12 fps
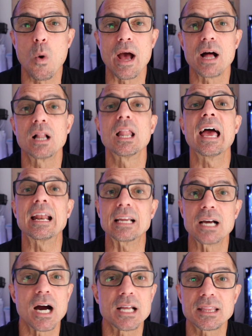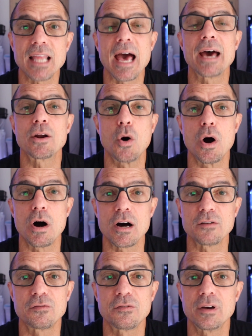well and cut that
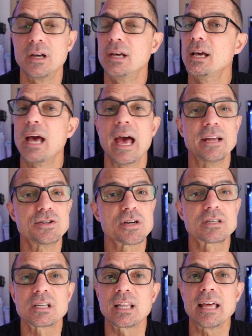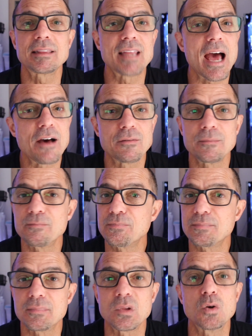off and just let that
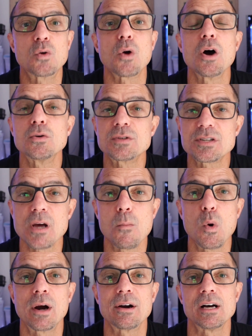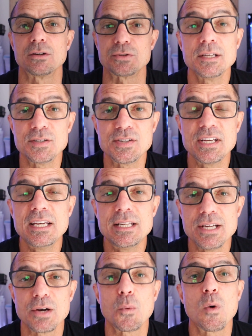grow somewhere else.
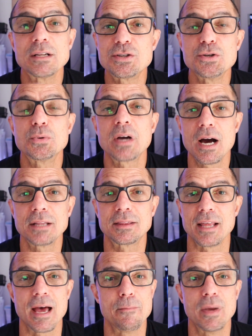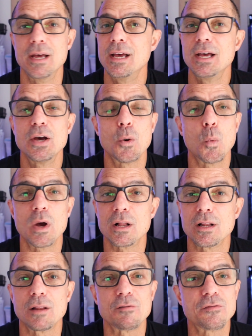Xenia, once you cut them,
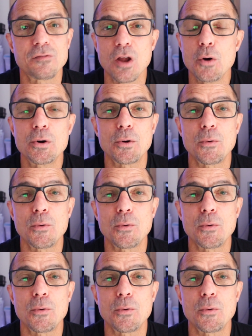will float